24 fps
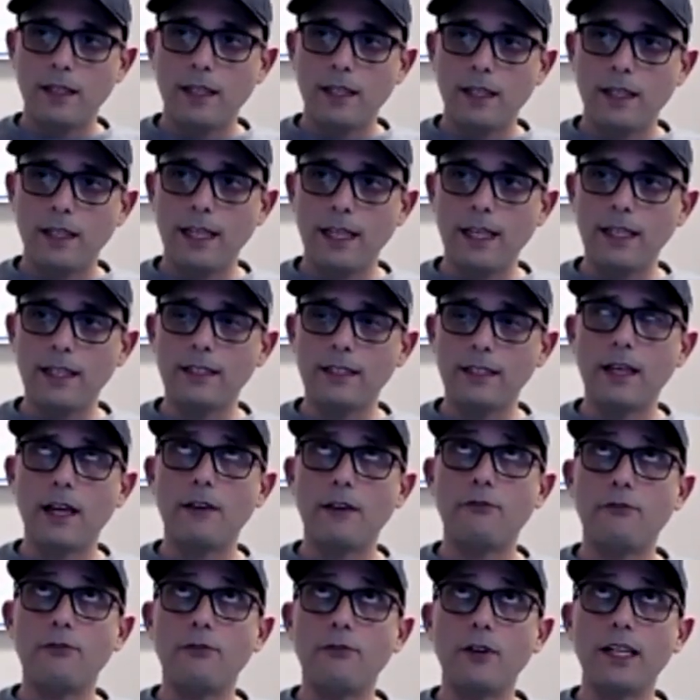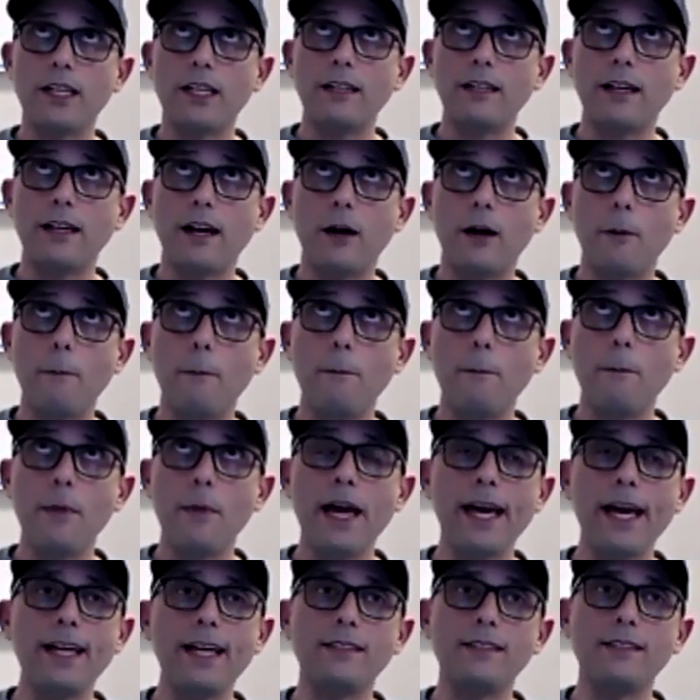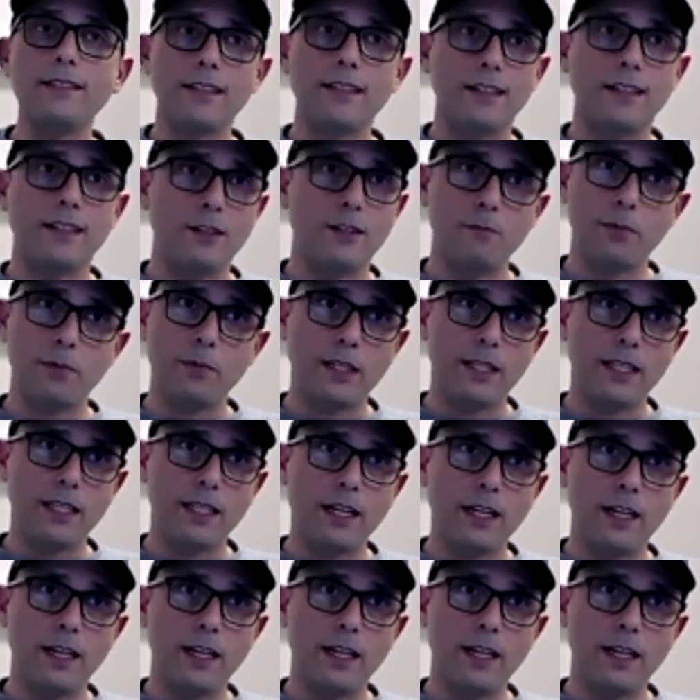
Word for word: It mm. is a friggin' amazing company.